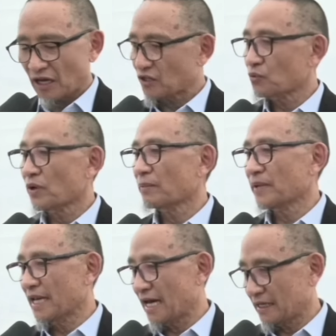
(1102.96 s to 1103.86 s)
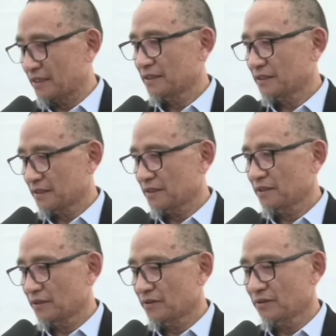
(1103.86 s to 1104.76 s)
God's will be done,
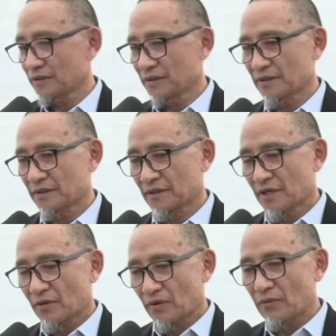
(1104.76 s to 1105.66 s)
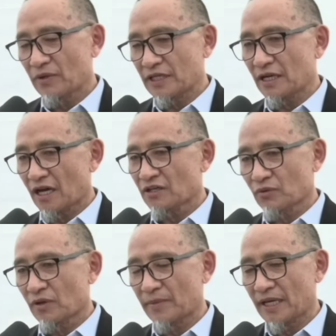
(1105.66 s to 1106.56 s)
you know. When we say
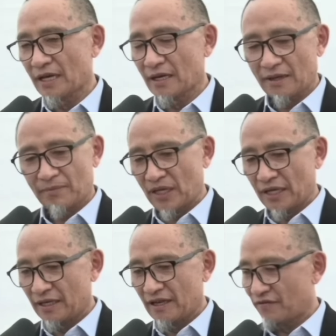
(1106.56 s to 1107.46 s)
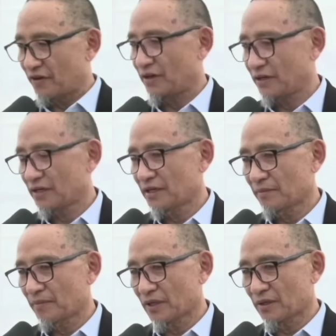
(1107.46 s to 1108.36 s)
God's will be done, be it ever,
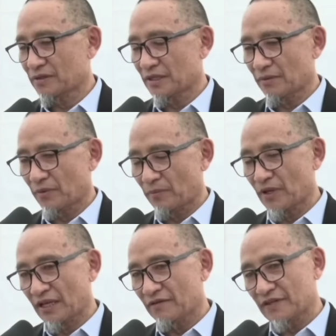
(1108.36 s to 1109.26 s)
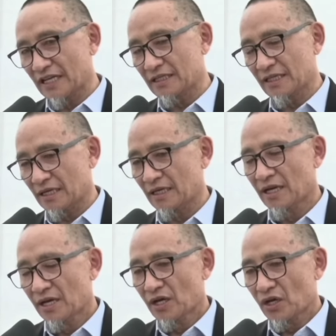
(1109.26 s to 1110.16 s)
because we believe that
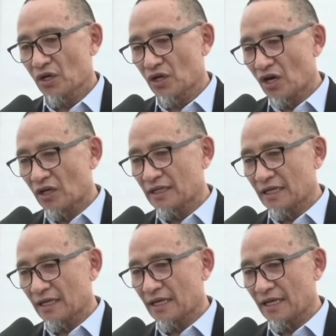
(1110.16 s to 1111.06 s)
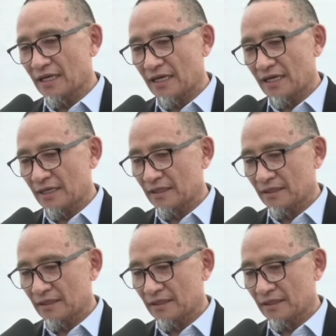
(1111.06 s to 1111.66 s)
God can